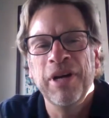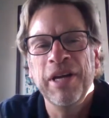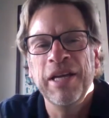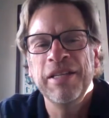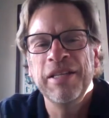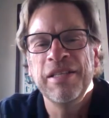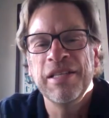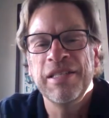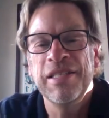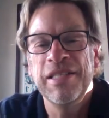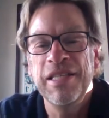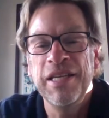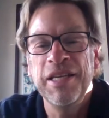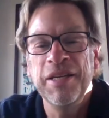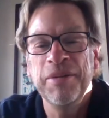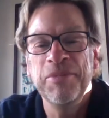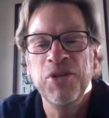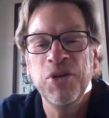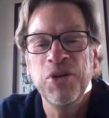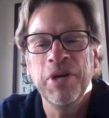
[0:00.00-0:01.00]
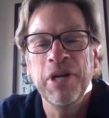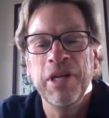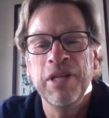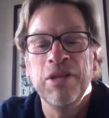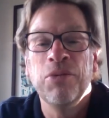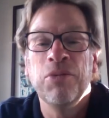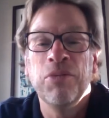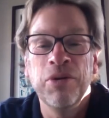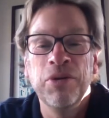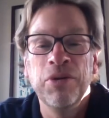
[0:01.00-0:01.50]
And to see him do it in
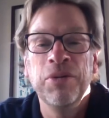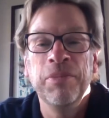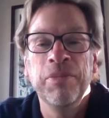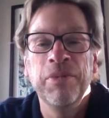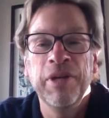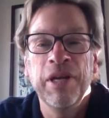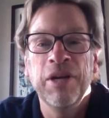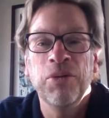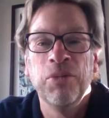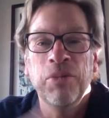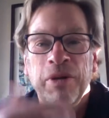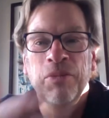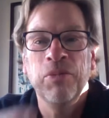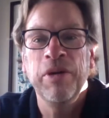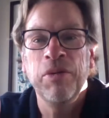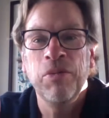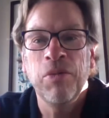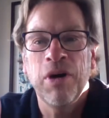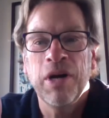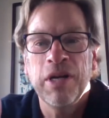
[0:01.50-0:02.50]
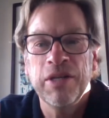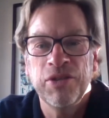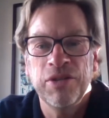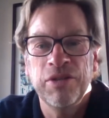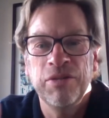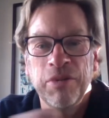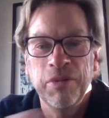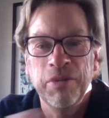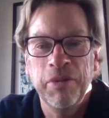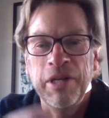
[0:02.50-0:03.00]
the room, you know, when we
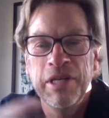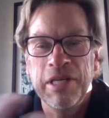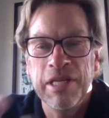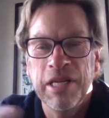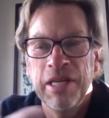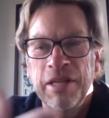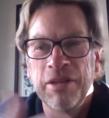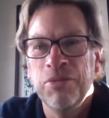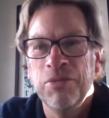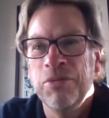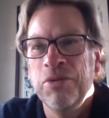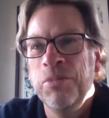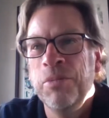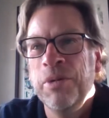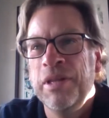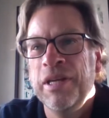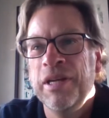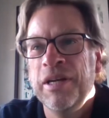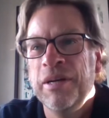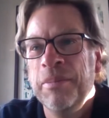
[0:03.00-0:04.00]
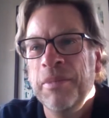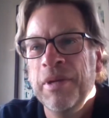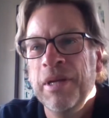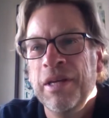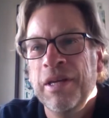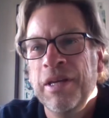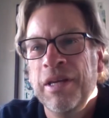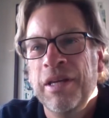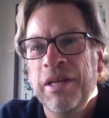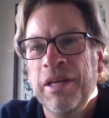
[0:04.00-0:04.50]
did it in the room with him,
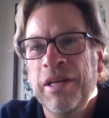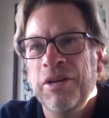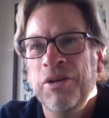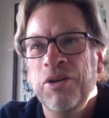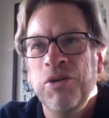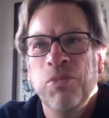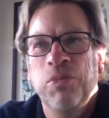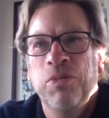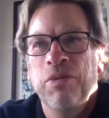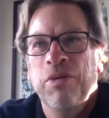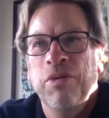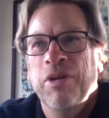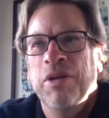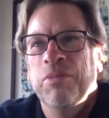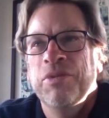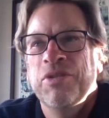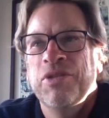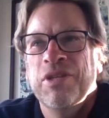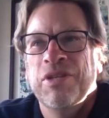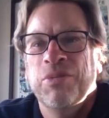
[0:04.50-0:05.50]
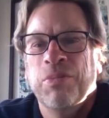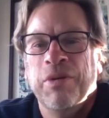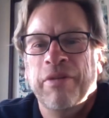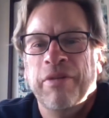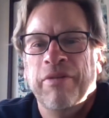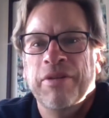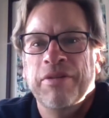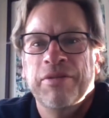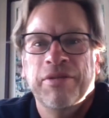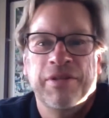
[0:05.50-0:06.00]
you know, it was just one of
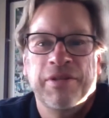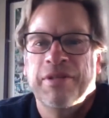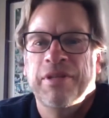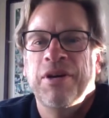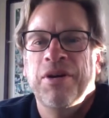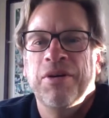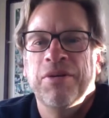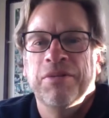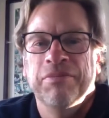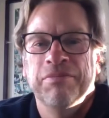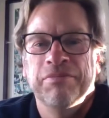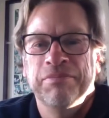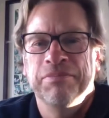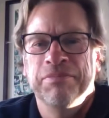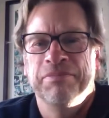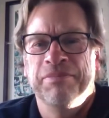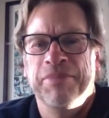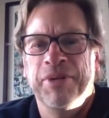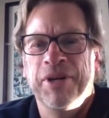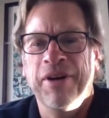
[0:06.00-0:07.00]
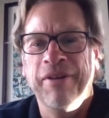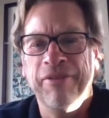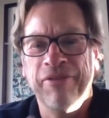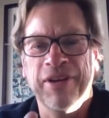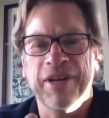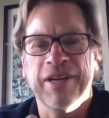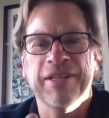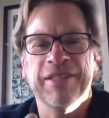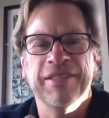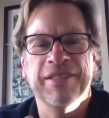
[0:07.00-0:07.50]
those, oh,
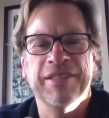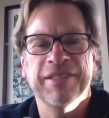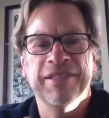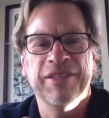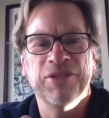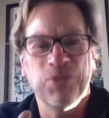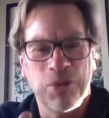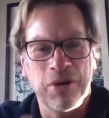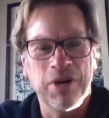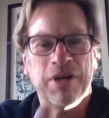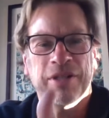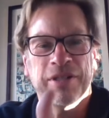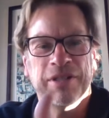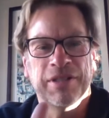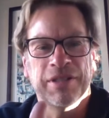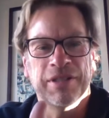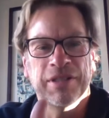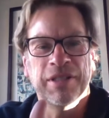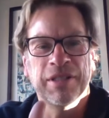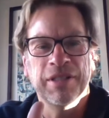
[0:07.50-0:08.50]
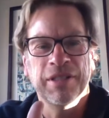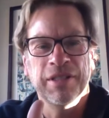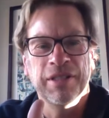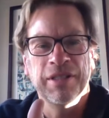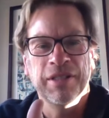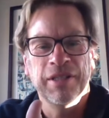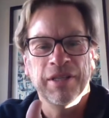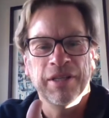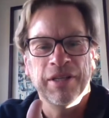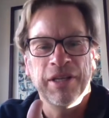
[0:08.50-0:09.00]
perfect, this works.
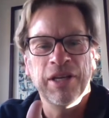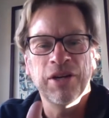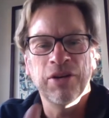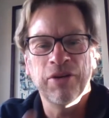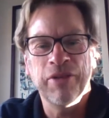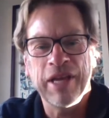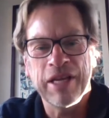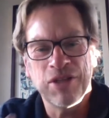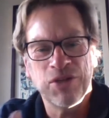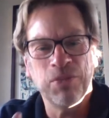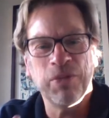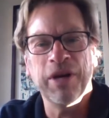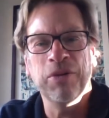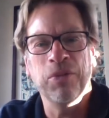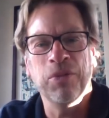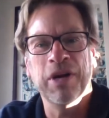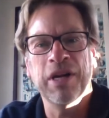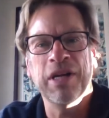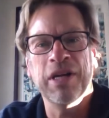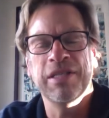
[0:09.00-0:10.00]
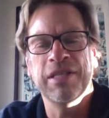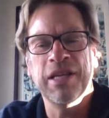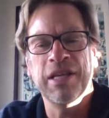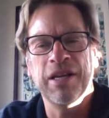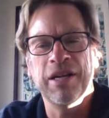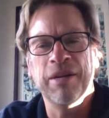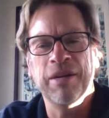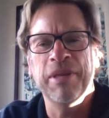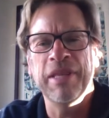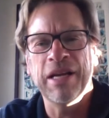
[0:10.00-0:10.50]
You know, that's why when I sent
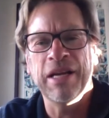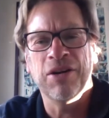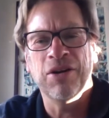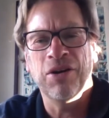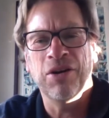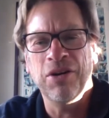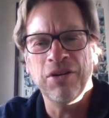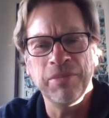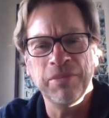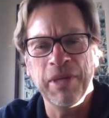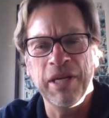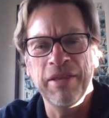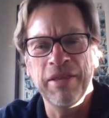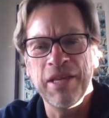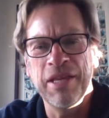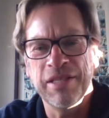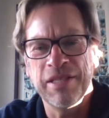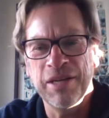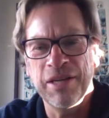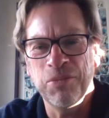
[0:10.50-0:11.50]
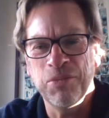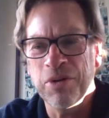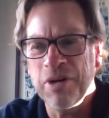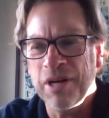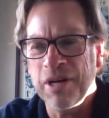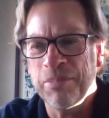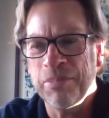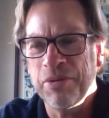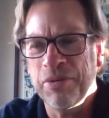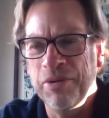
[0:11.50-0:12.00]
it up and they called me and they said, we're
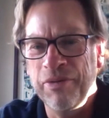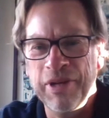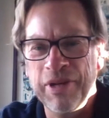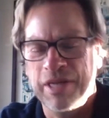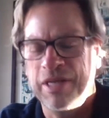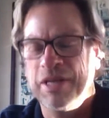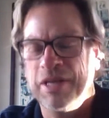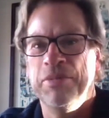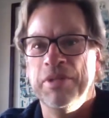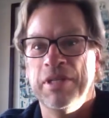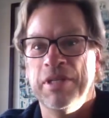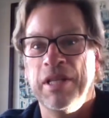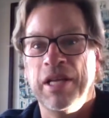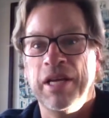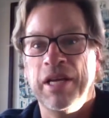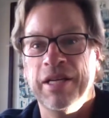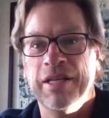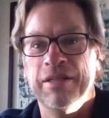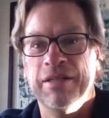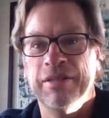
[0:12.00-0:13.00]
not approving it, I was like,